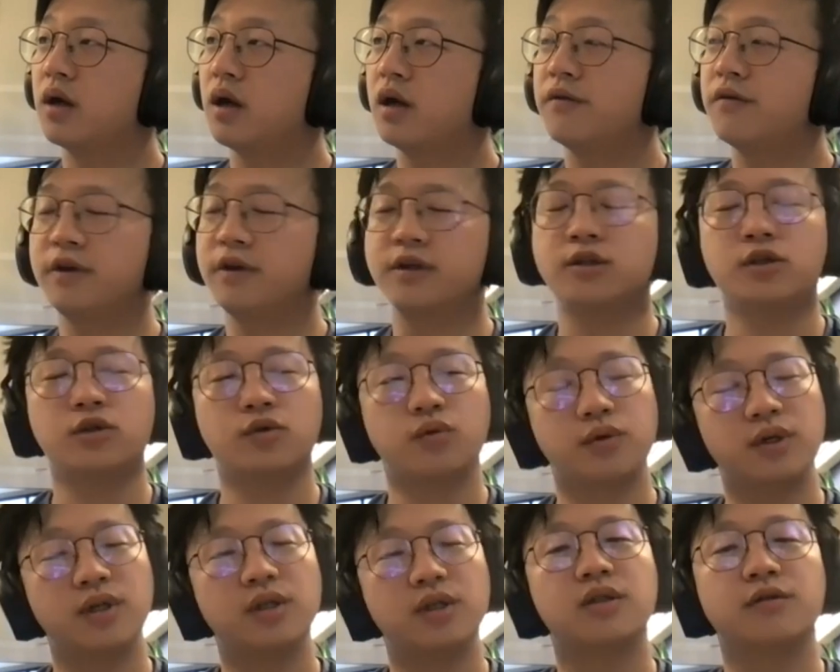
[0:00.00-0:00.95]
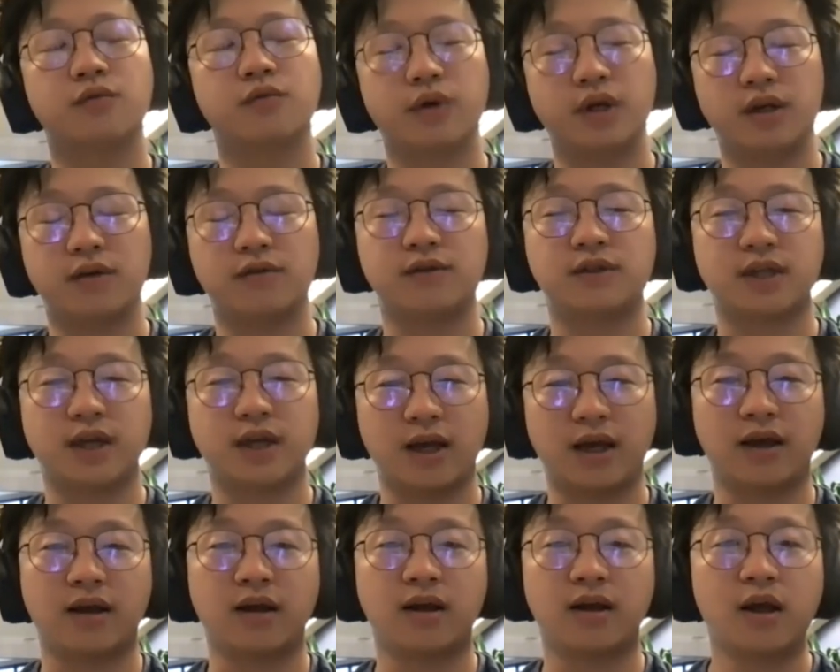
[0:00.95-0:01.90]
kind of an intuitive way of
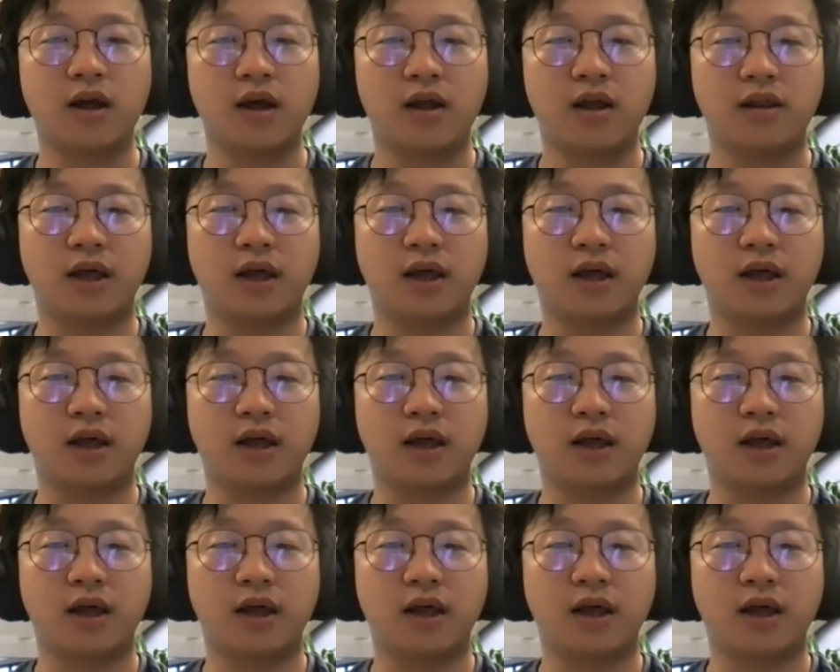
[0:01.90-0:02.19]
saying